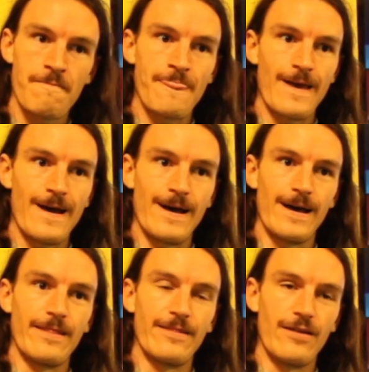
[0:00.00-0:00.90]

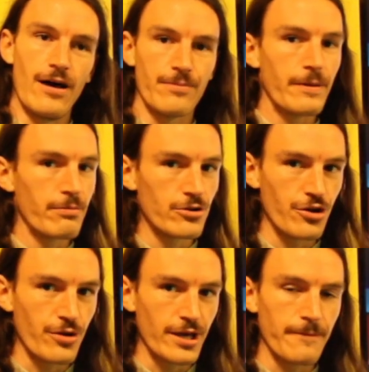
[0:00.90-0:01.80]
Other people are
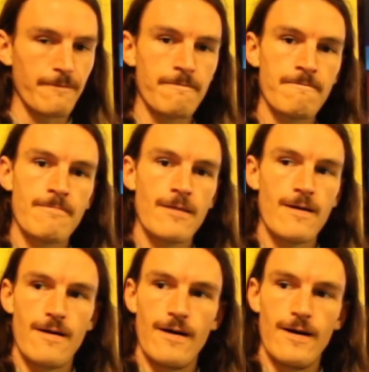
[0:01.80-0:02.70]
doing it,
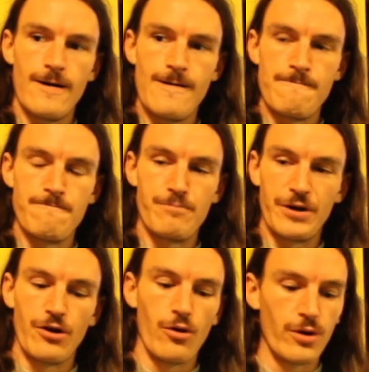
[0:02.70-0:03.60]
but
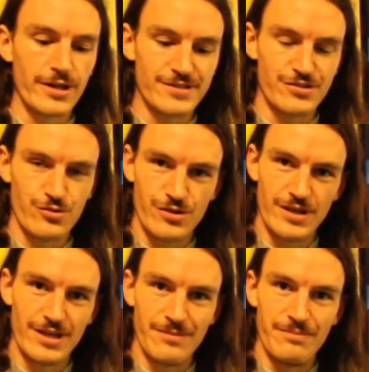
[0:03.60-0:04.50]
no one is doing
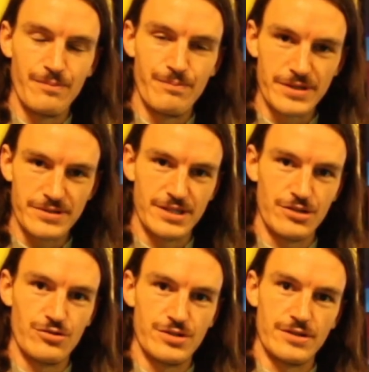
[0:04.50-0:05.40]
the built-in
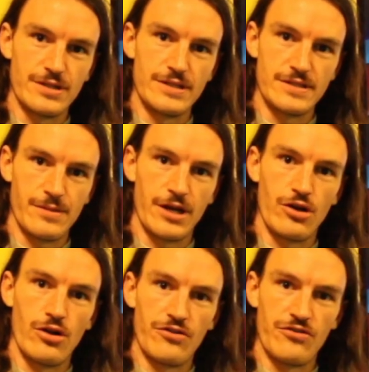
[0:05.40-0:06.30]
utilities, to my
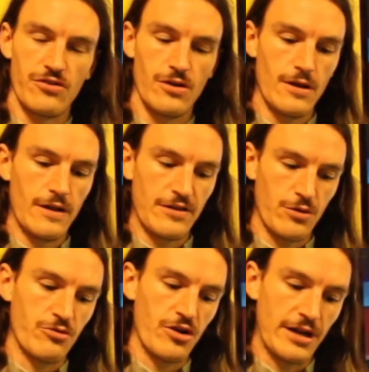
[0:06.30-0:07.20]
knowledge. That's why
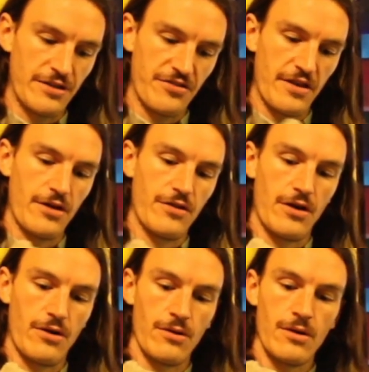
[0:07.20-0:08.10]
I'm trying to get this out
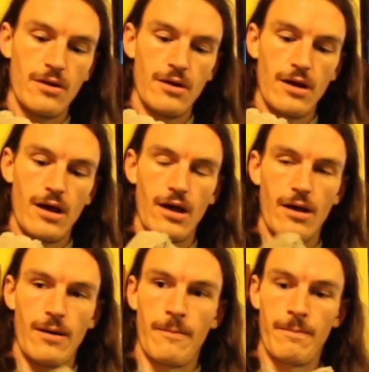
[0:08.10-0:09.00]
there.
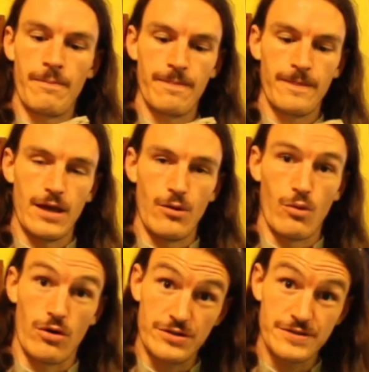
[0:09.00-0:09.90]
It
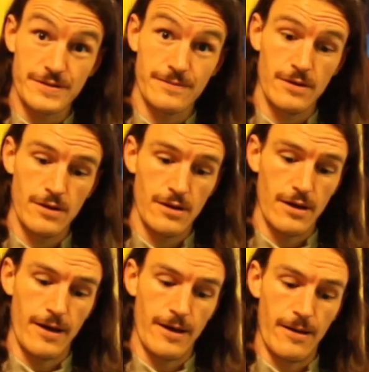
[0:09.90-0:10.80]
works.
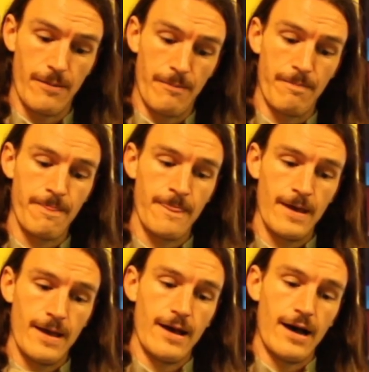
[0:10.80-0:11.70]

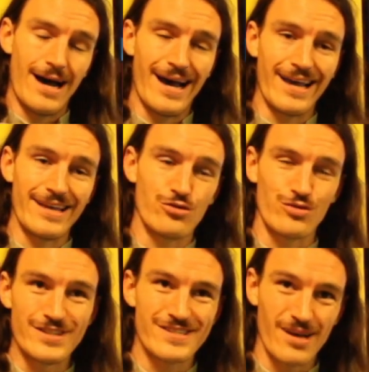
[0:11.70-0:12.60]
I
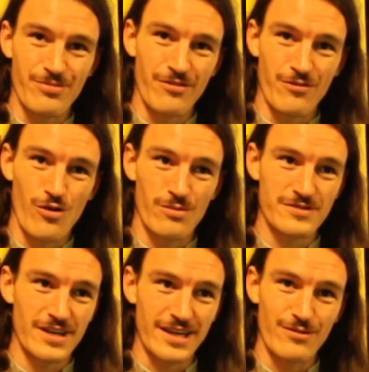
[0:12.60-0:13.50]
greased up the forms
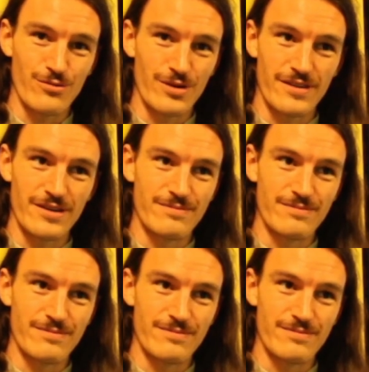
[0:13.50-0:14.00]
like with a